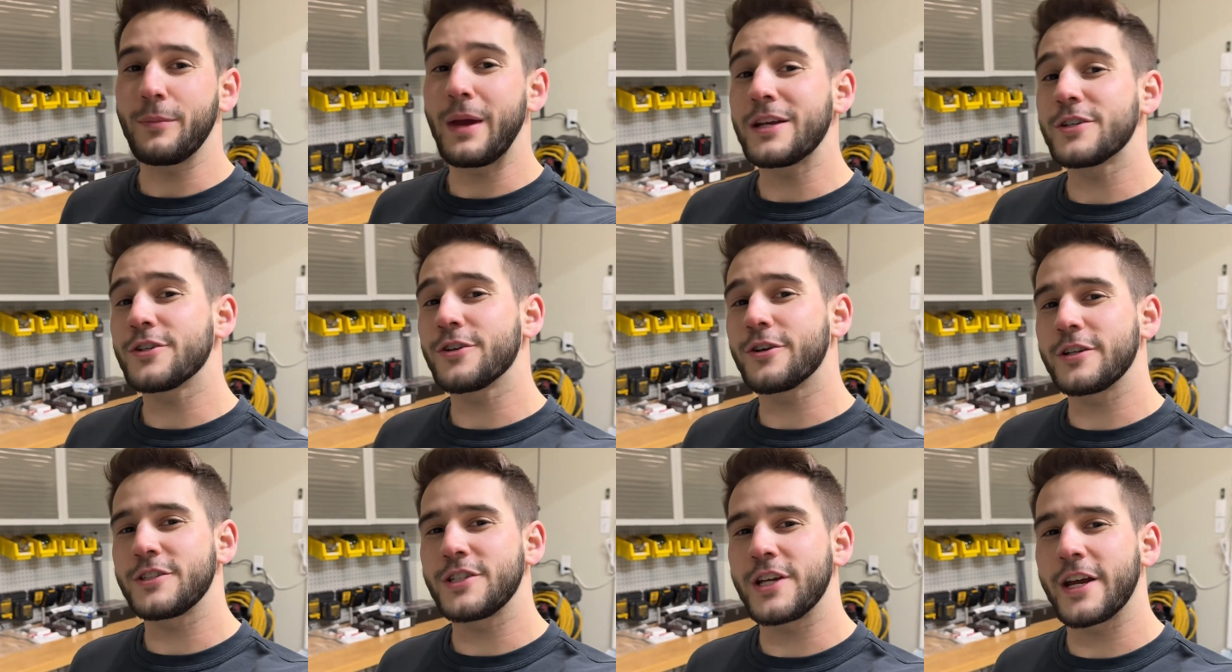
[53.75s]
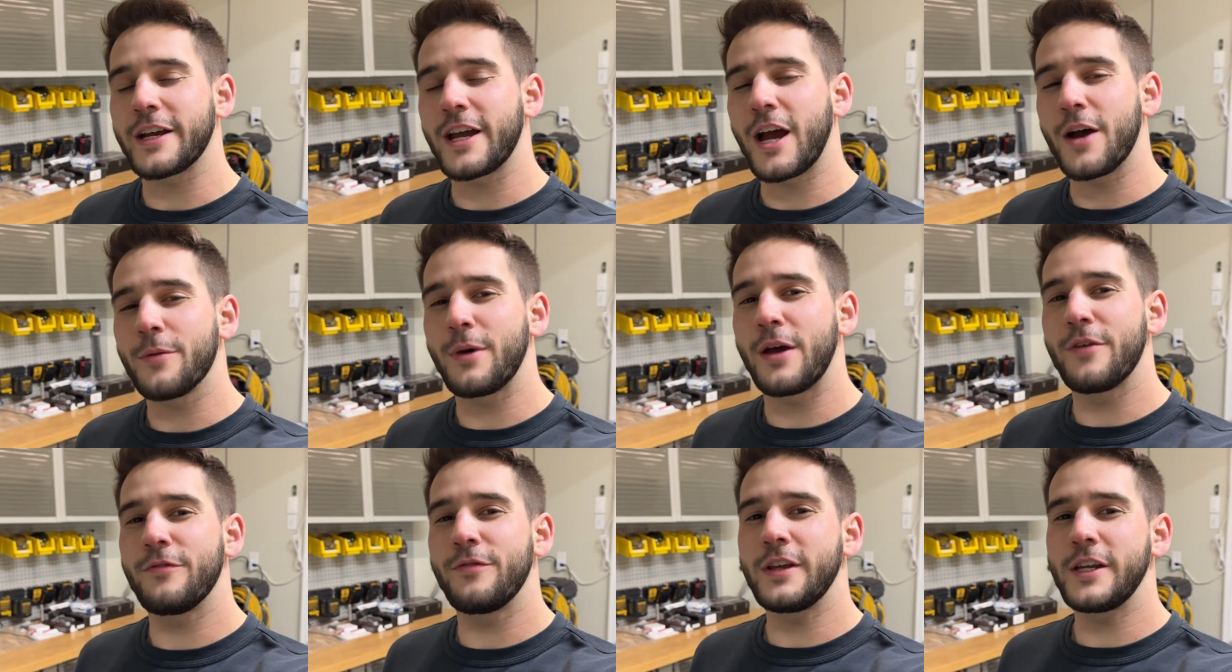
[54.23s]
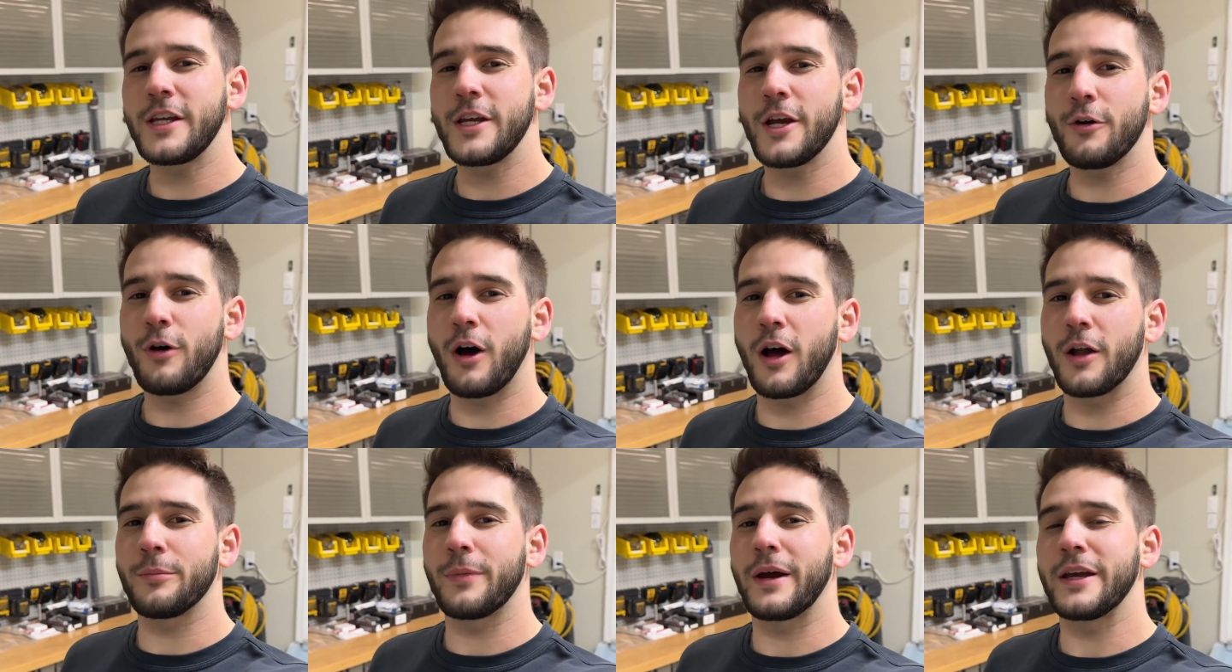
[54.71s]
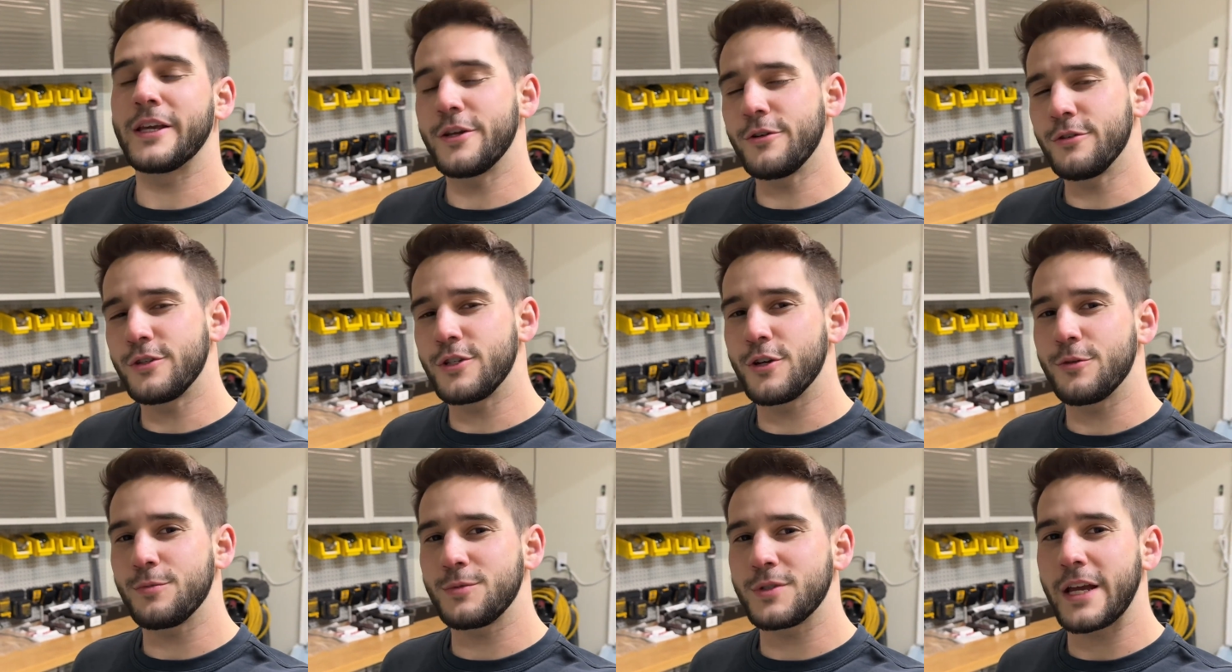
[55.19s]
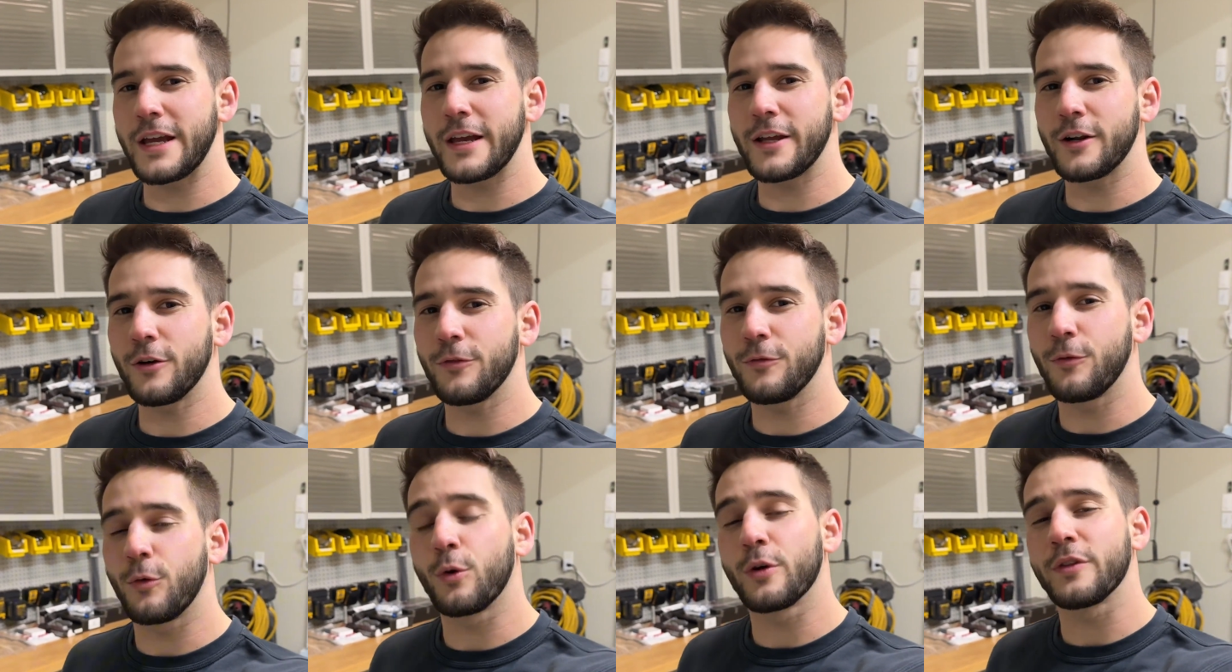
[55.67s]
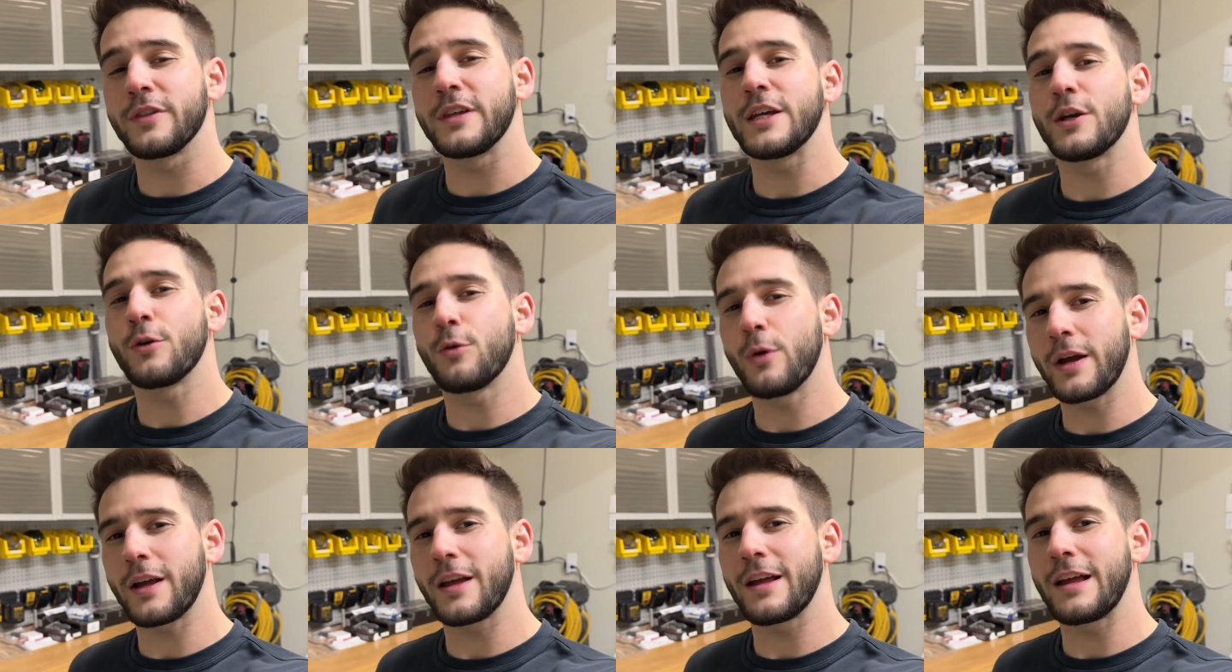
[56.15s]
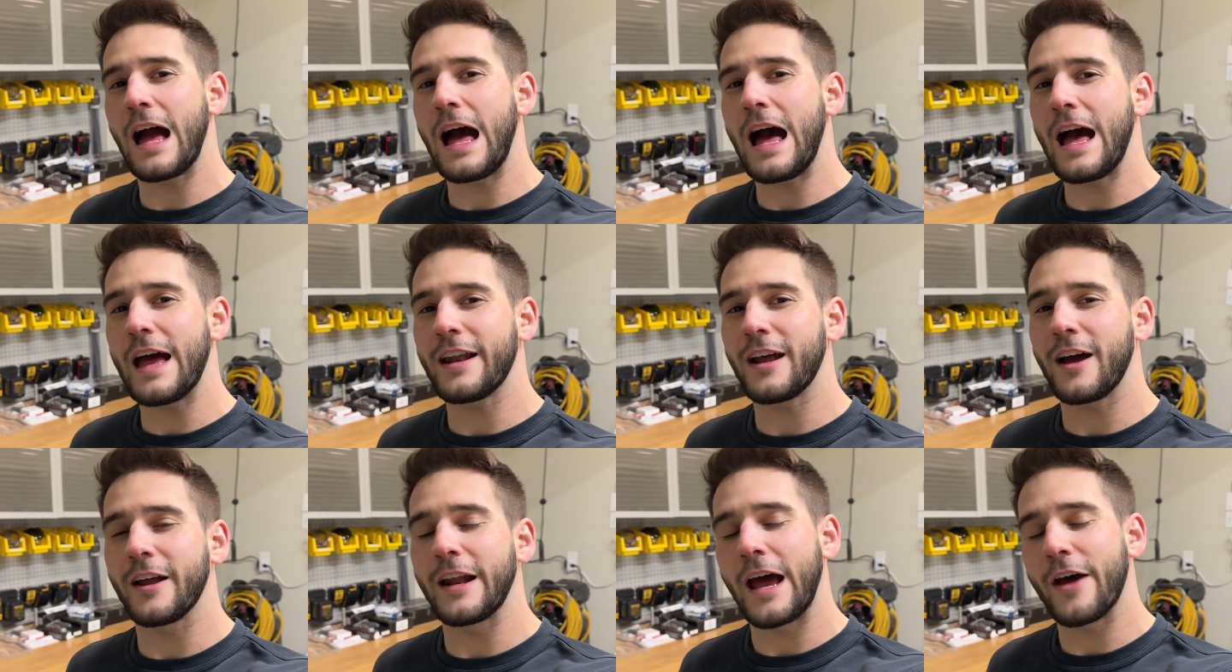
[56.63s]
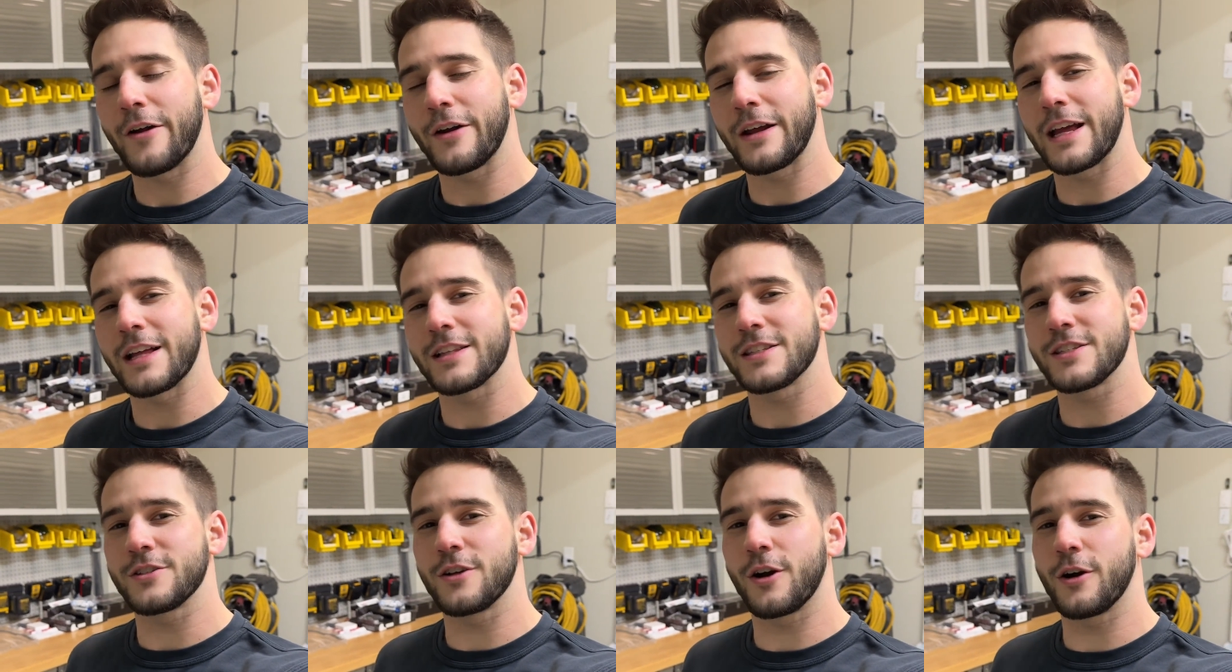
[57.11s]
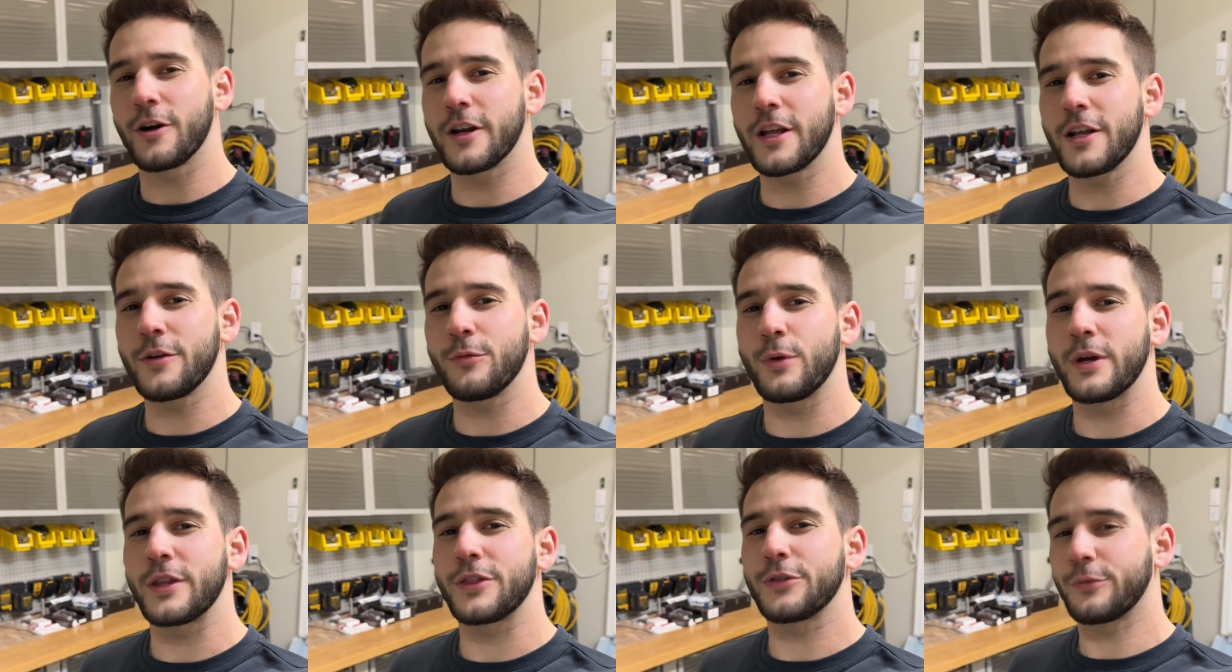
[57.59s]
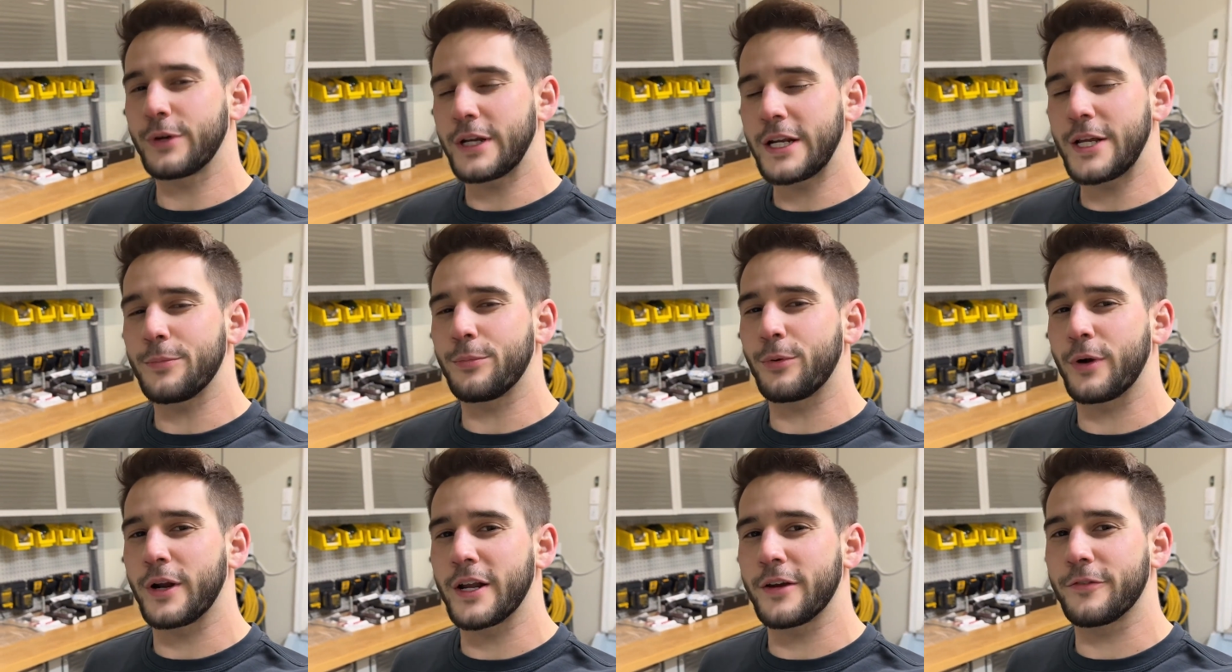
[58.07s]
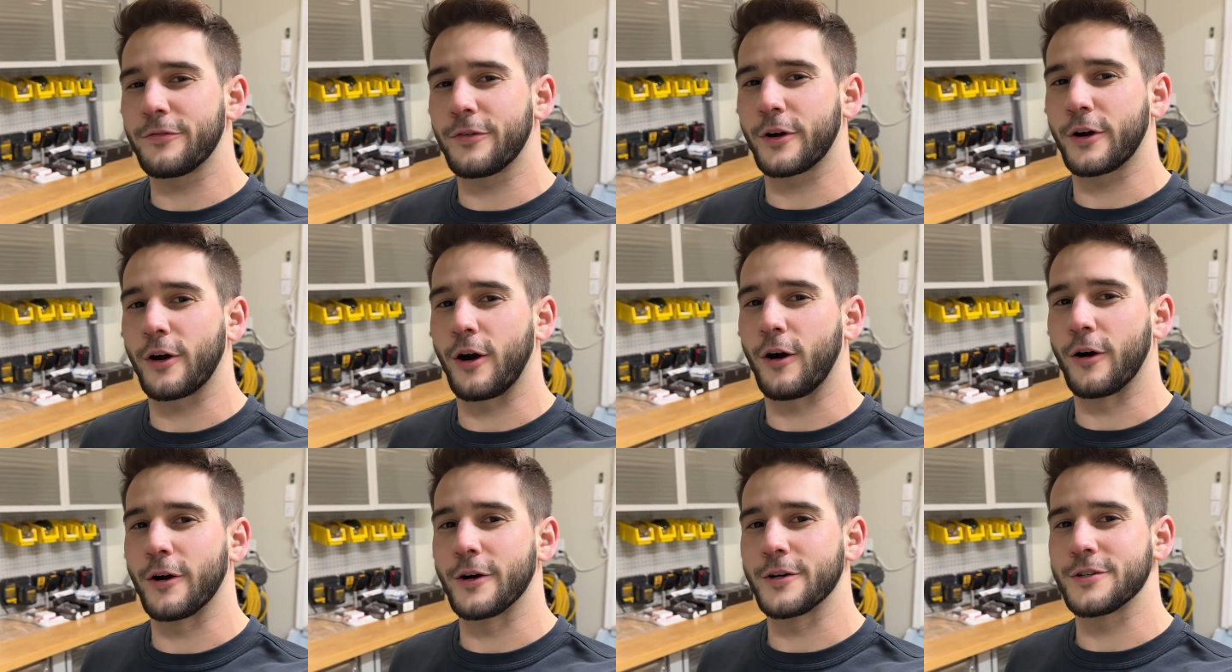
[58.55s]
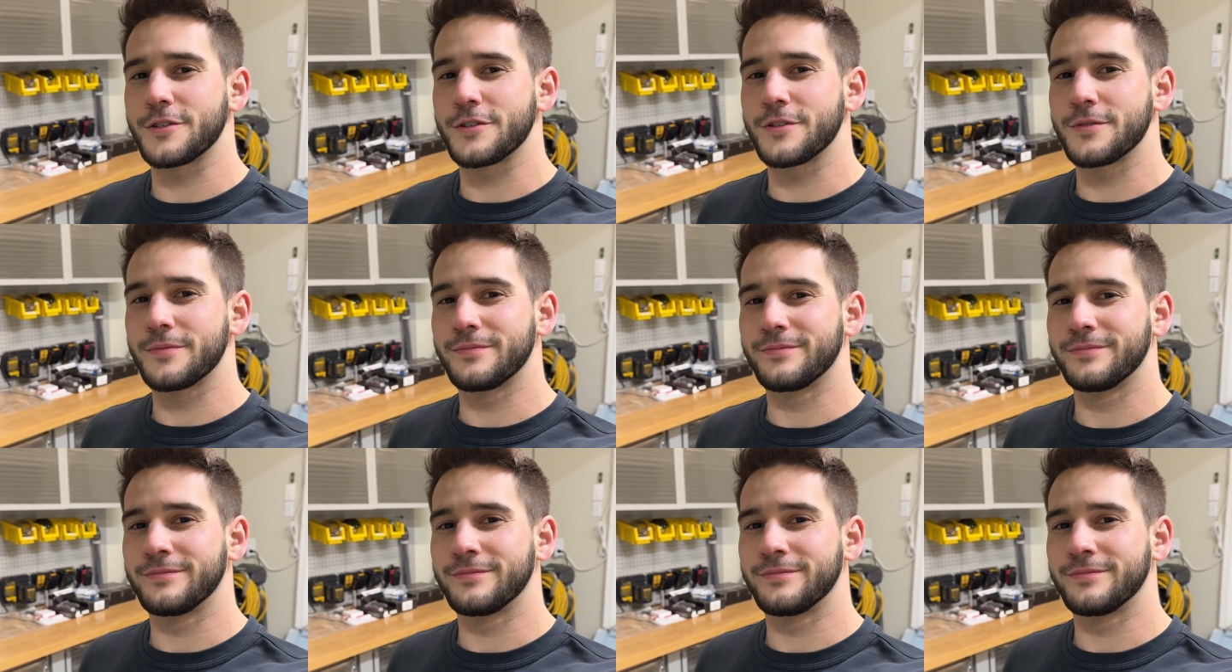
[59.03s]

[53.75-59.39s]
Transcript: make sure to check out my video on my YouTube channel for the quick guide on how to get started with 3D printing for cars.